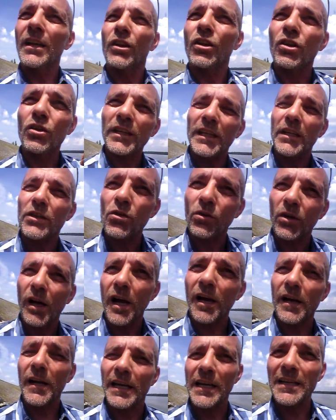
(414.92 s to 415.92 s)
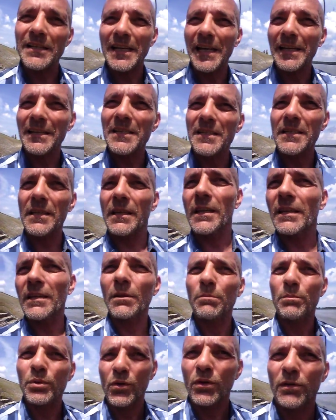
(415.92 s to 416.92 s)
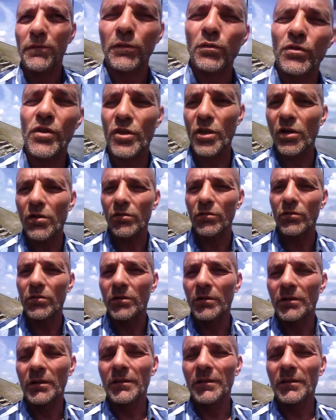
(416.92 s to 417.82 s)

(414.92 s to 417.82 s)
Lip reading: look in your eyes and see the beautiful soul